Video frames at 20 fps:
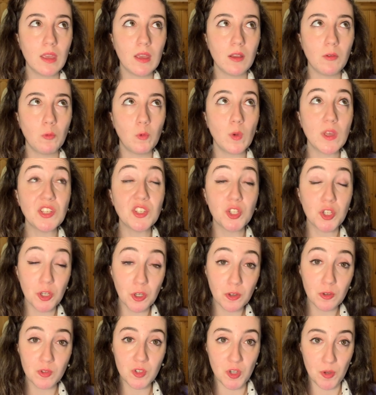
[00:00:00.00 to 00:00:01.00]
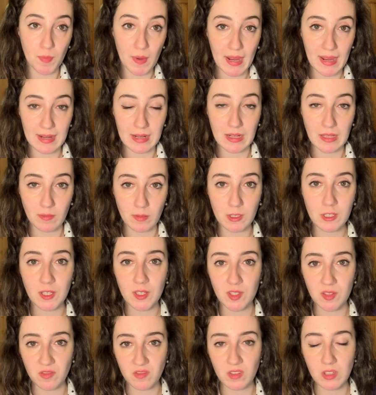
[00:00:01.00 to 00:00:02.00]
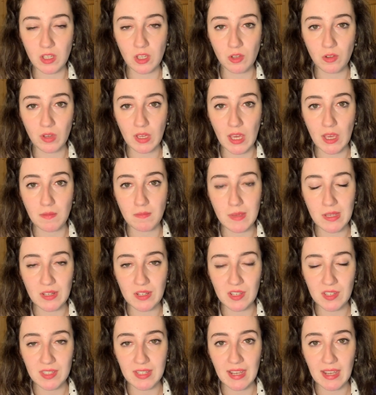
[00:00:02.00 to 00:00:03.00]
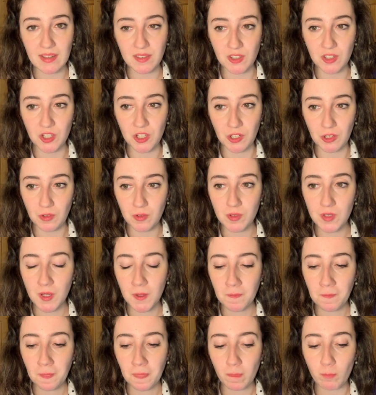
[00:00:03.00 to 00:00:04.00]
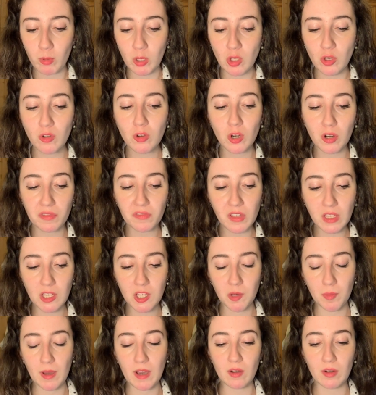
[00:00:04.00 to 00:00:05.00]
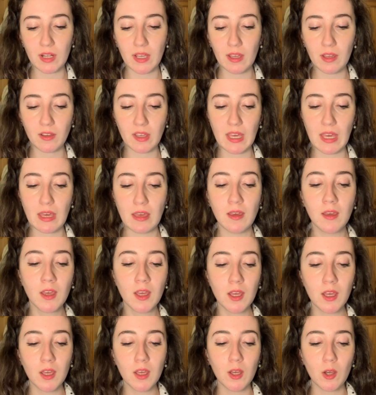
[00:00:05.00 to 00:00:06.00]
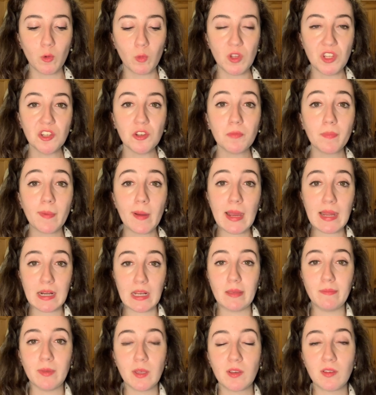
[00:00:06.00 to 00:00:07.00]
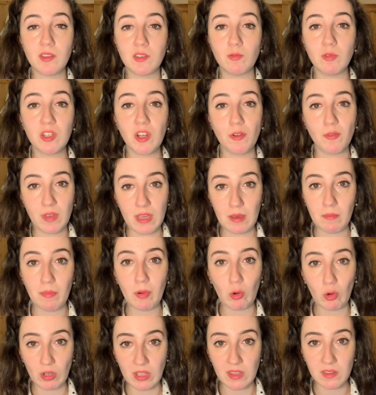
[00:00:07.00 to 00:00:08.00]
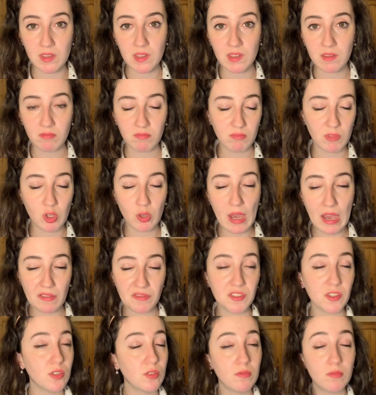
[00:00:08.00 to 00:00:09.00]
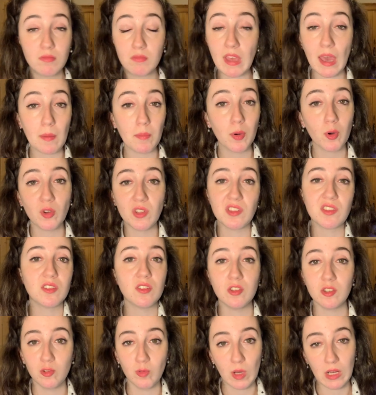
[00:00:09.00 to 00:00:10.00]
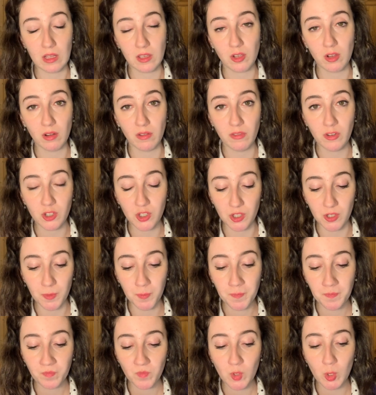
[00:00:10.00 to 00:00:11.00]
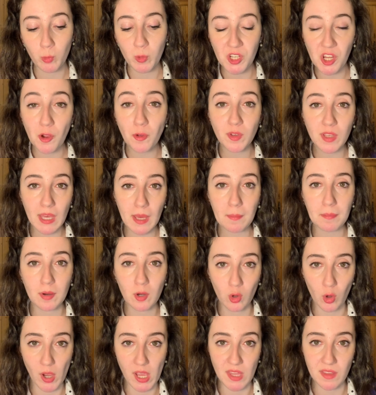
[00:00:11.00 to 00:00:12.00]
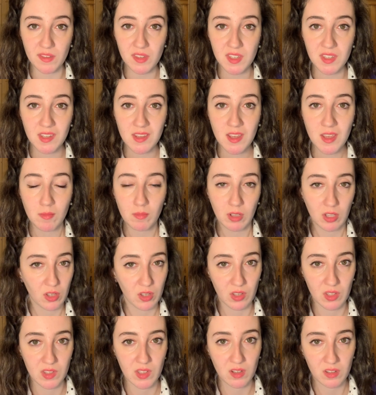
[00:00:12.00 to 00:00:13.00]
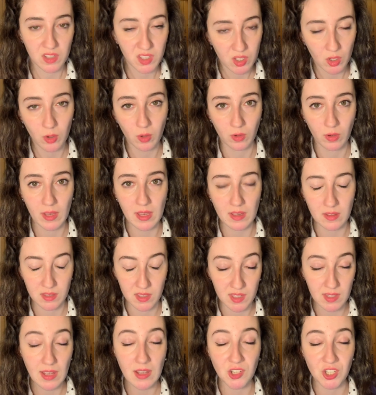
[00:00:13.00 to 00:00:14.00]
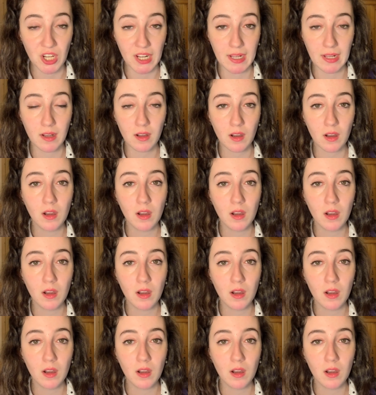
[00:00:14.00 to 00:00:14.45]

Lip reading: we do badly because of the UK media's attitude, but you've got to think about it, okay? We do badly because we don't get points. You have to get points to do well at Eurovision. And we don't get points because our song and staging